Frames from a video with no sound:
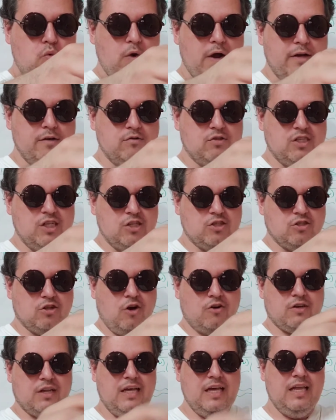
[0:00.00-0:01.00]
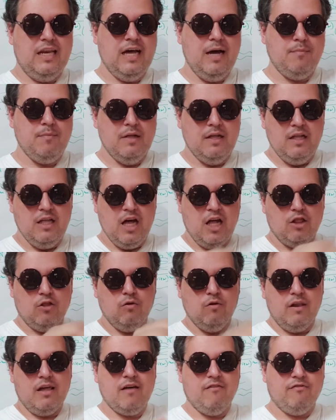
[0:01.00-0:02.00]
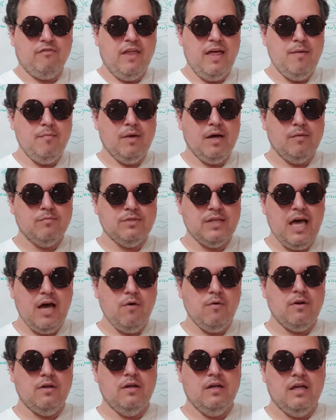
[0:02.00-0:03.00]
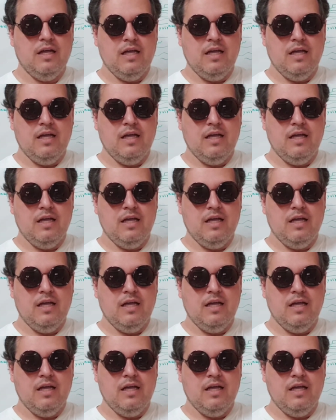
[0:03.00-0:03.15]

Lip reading: and you see it start to heat up. A little like a flame comes out,